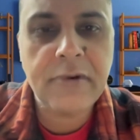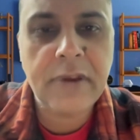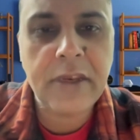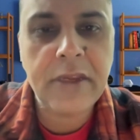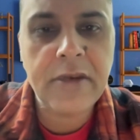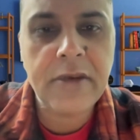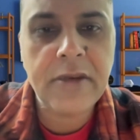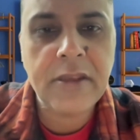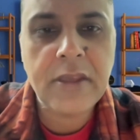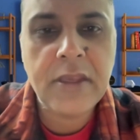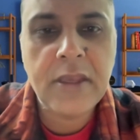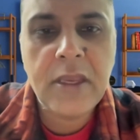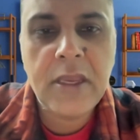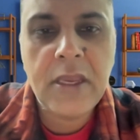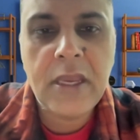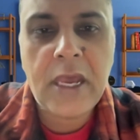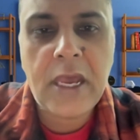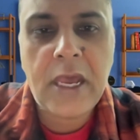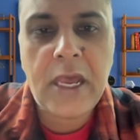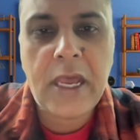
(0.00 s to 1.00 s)
right?
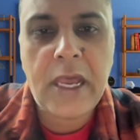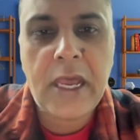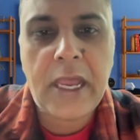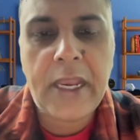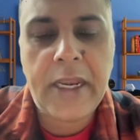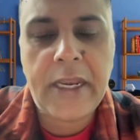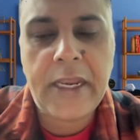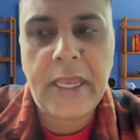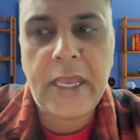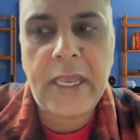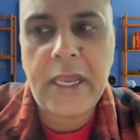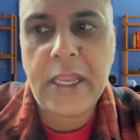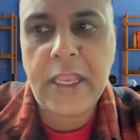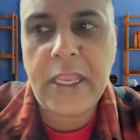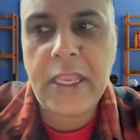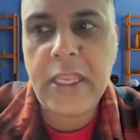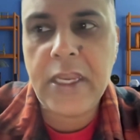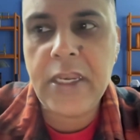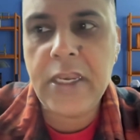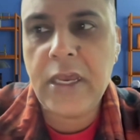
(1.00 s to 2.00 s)
And
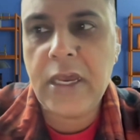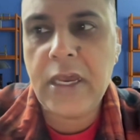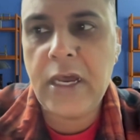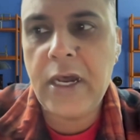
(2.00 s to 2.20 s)
again,